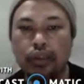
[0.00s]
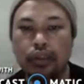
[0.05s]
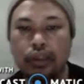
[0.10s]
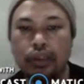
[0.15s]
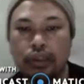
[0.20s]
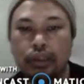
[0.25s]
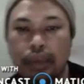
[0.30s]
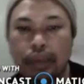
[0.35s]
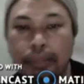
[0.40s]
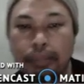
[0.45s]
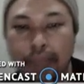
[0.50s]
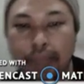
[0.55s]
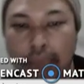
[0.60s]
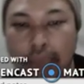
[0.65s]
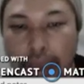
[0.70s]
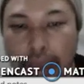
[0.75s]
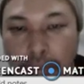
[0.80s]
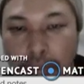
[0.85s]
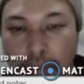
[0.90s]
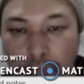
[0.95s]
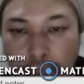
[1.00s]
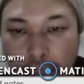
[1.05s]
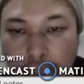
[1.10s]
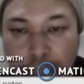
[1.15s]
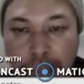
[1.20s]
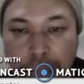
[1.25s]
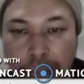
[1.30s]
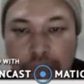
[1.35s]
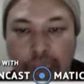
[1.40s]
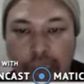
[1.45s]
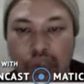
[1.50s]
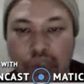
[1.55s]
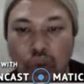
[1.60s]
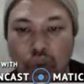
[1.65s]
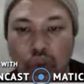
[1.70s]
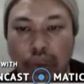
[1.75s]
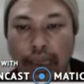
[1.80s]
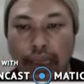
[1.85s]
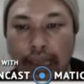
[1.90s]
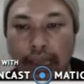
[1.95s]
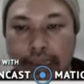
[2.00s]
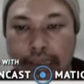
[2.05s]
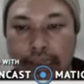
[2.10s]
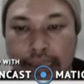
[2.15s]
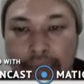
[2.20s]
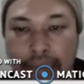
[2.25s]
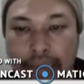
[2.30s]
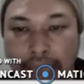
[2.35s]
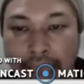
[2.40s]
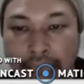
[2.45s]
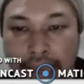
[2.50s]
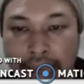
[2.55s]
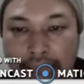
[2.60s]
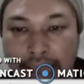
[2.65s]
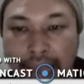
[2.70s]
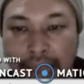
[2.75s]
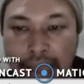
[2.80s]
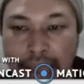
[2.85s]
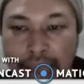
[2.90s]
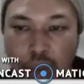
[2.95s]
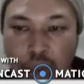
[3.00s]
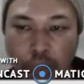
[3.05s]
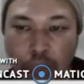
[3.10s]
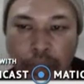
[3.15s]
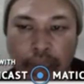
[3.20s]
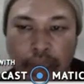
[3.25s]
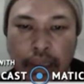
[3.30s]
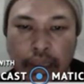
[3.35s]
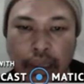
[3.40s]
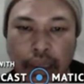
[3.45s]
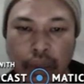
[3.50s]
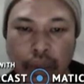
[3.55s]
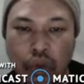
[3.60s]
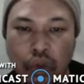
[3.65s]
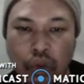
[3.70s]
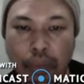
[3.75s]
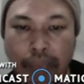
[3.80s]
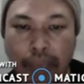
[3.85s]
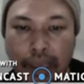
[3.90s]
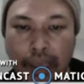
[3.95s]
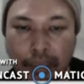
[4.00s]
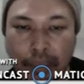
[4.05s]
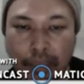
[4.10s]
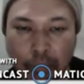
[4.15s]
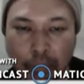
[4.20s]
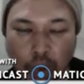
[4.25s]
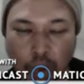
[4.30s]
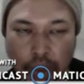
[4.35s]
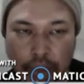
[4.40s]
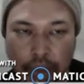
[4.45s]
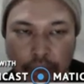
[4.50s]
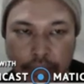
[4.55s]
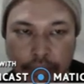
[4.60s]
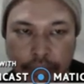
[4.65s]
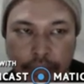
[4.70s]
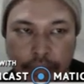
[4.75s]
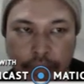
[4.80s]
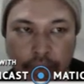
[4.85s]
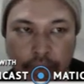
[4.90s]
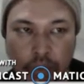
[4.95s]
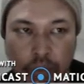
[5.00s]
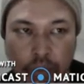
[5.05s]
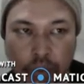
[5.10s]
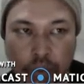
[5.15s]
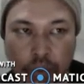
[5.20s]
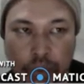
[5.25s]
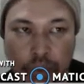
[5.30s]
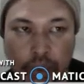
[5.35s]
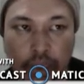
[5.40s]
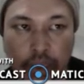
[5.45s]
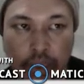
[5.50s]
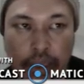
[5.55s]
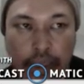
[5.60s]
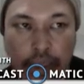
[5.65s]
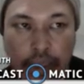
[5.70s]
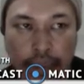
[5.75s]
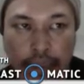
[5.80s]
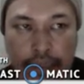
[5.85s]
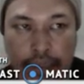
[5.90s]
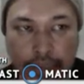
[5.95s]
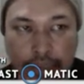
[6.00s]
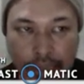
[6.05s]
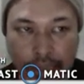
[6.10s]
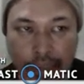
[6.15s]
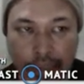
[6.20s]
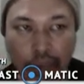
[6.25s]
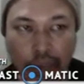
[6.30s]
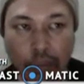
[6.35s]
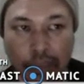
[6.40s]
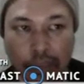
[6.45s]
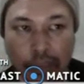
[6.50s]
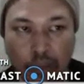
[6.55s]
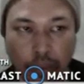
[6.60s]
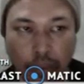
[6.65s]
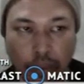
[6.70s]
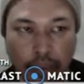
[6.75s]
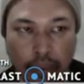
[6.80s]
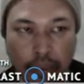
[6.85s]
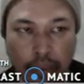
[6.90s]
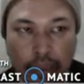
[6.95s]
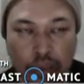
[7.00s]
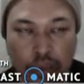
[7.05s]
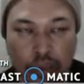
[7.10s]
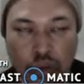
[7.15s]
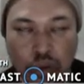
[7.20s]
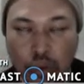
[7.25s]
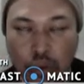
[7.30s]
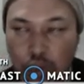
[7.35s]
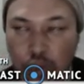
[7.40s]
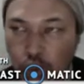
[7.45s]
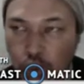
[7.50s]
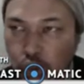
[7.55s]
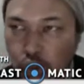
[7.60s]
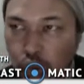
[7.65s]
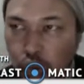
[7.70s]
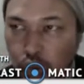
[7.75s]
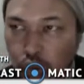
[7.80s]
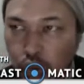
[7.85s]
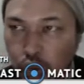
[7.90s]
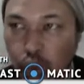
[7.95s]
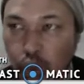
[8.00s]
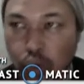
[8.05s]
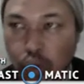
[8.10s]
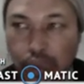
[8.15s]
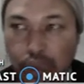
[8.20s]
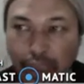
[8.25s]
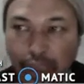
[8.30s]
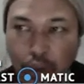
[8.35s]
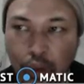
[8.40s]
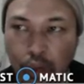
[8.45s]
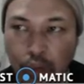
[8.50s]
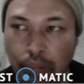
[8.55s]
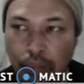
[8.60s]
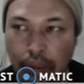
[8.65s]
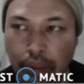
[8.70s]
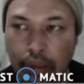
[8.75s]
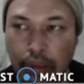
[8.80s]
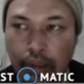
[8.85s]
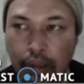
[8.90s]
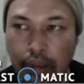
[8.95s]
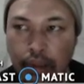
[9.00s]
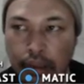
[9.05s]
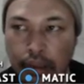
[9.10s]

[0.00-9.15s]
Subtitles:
Sometimes a passage utilizes an argument to make a point. You see, there's an argument to it. So you should know the argument.